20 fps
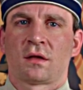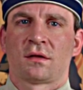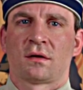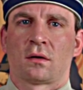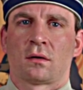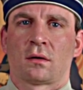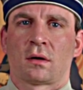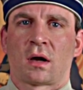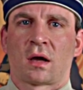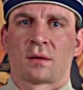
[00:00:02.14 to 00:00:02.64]

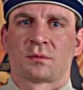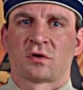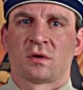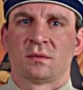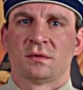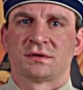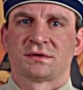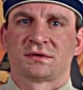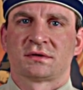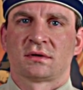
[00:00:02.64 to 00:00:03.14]
there, I'm
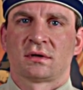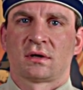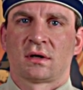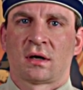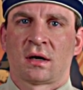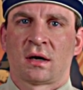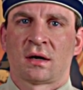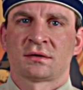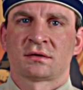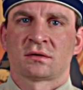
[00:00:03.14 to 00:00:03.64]
Thomas
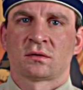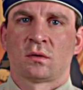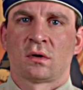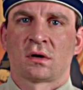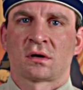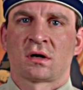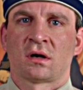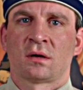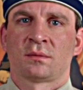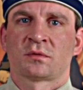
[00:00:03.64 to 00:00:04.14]
and
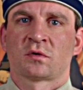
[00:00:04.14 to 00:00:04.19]
welcome